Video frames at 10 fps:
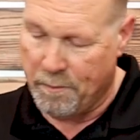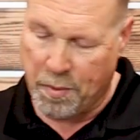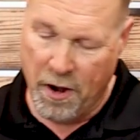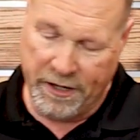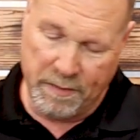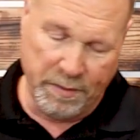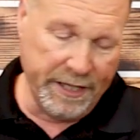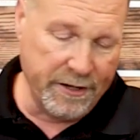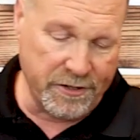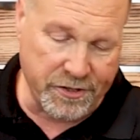broken
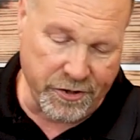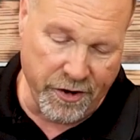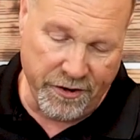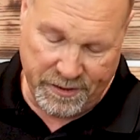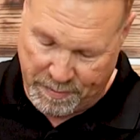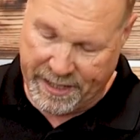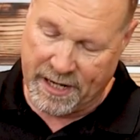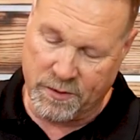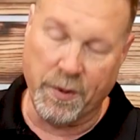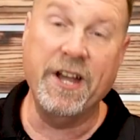bleeder screw is
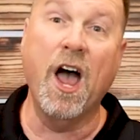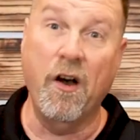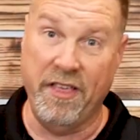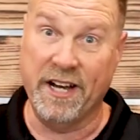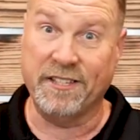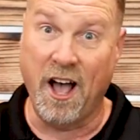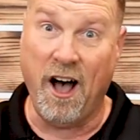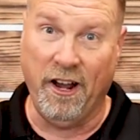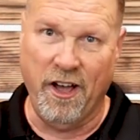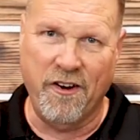because we know that it's
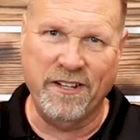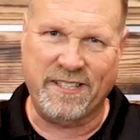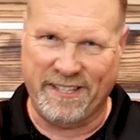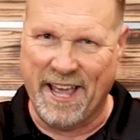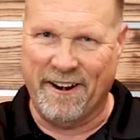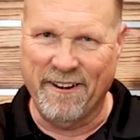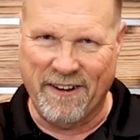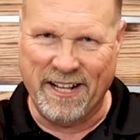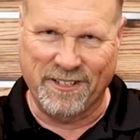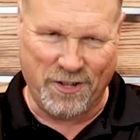hollow, it's center,
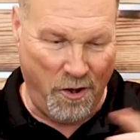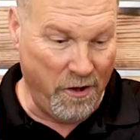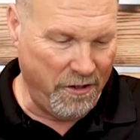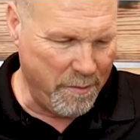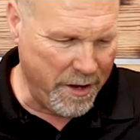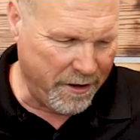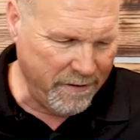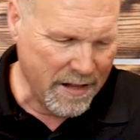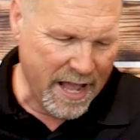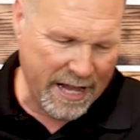right? There's a hole in the
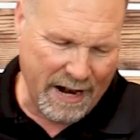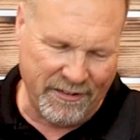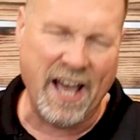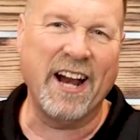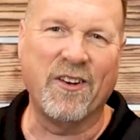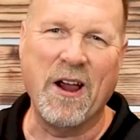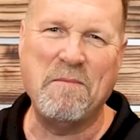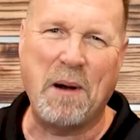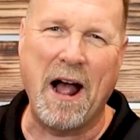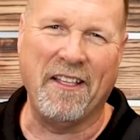middle, and I've got a
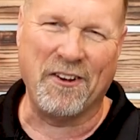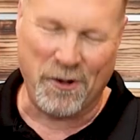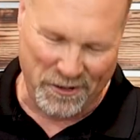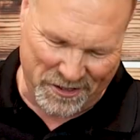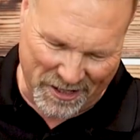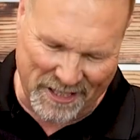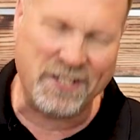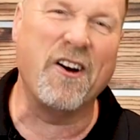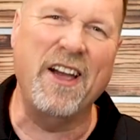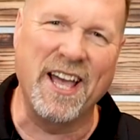great pilot hole. So let's
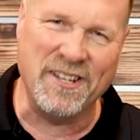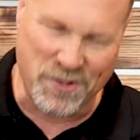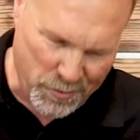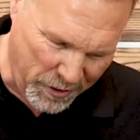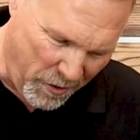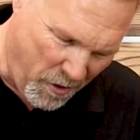go ahead and drill a